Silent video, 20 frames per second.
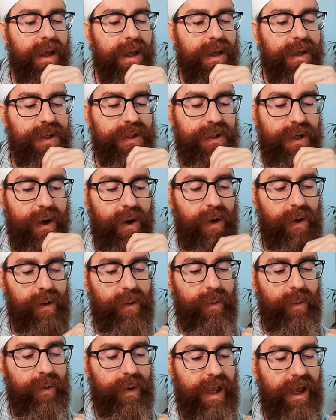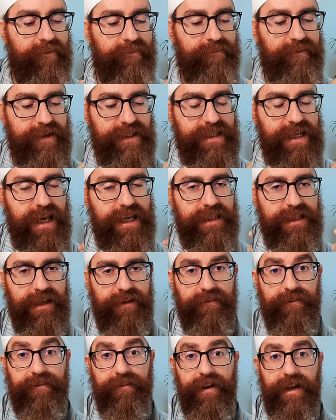So we emphasize the
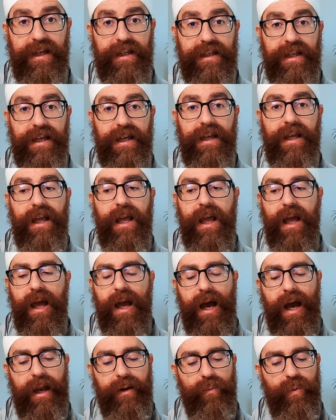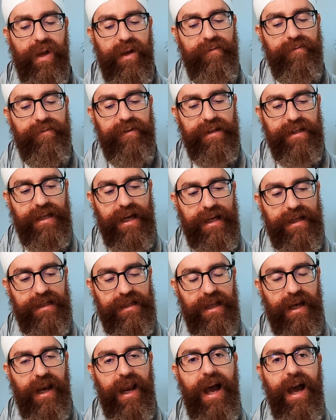infinity and we emphasize
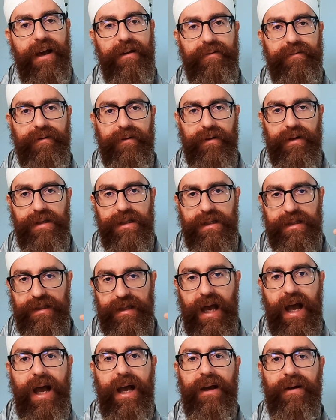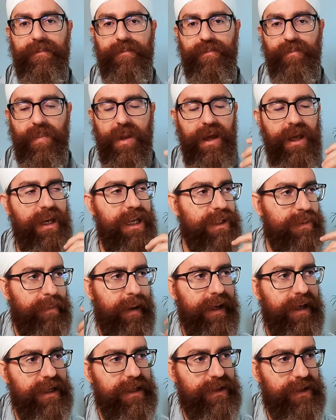the life, sa. In
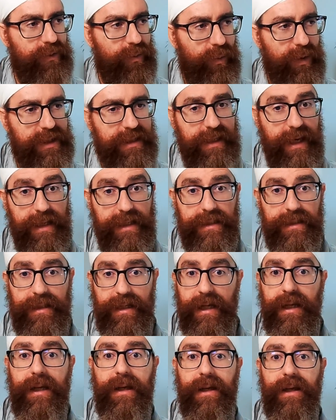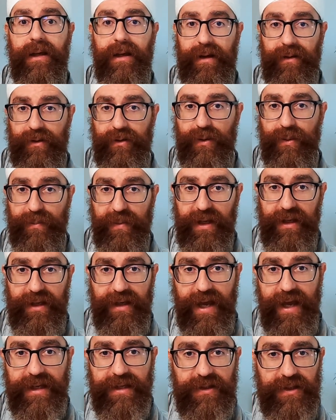Spanish, we say si to mean
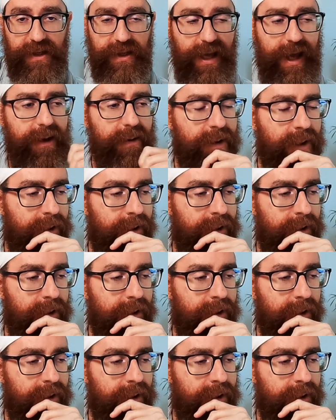yes, yeah?